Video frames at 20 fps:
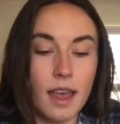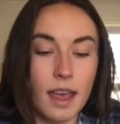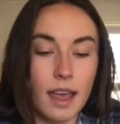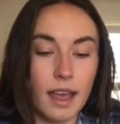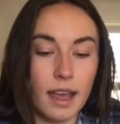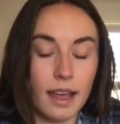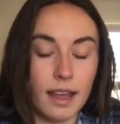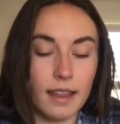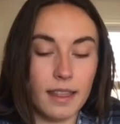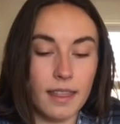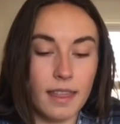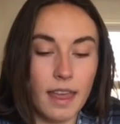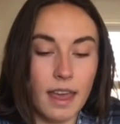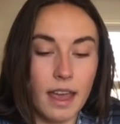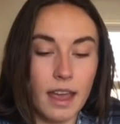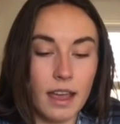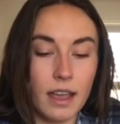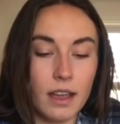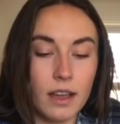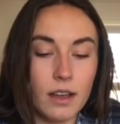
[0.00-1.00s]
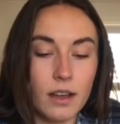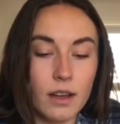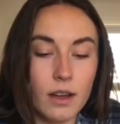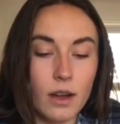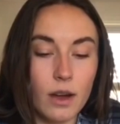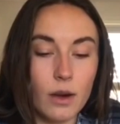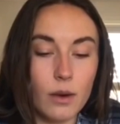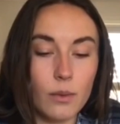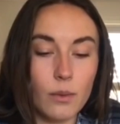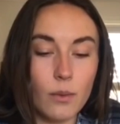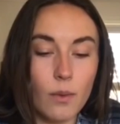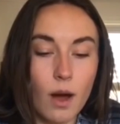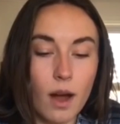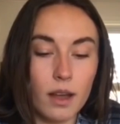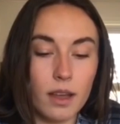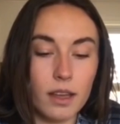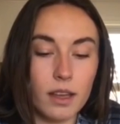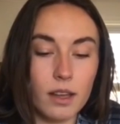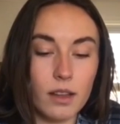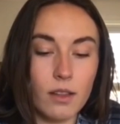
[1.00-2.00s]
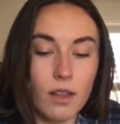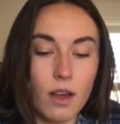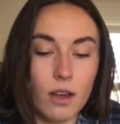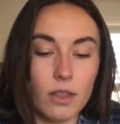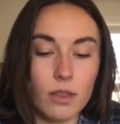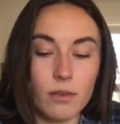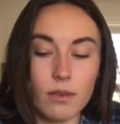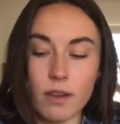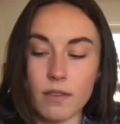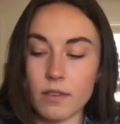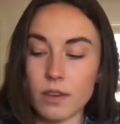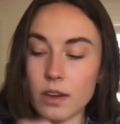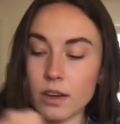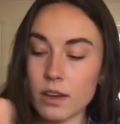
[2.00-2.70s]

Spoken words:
And they are walking along the river,